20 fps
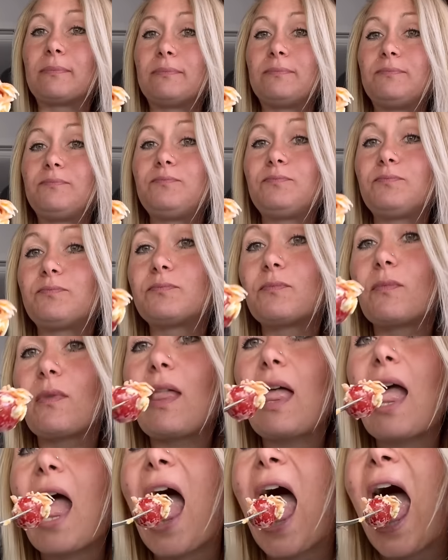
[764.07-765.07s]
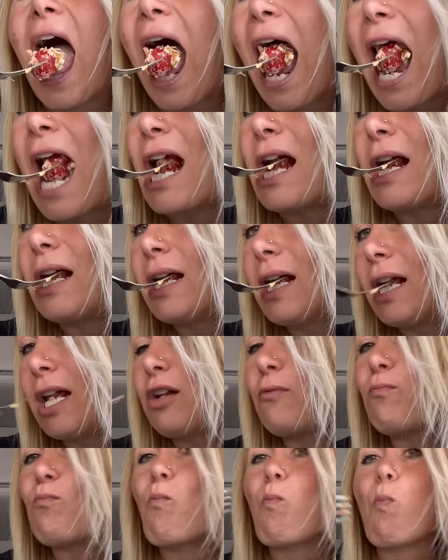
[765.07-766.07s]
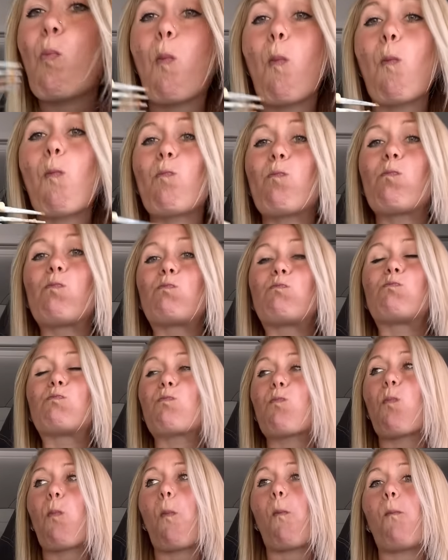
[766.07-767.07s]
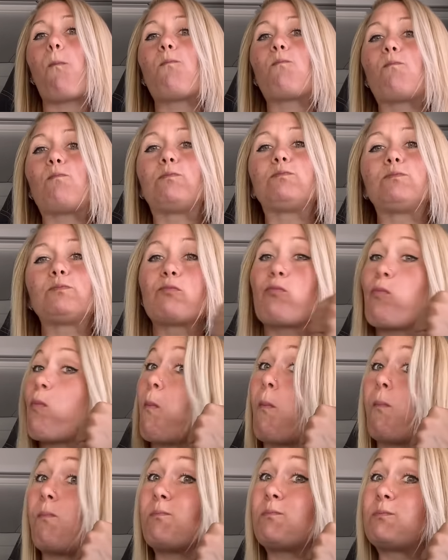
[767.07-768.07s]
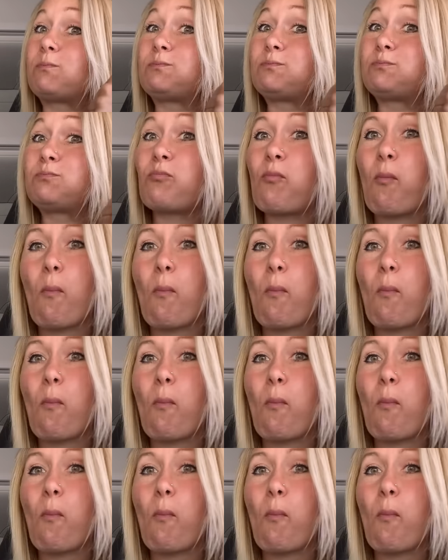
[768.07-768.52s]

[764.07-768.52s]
Nobody speaks.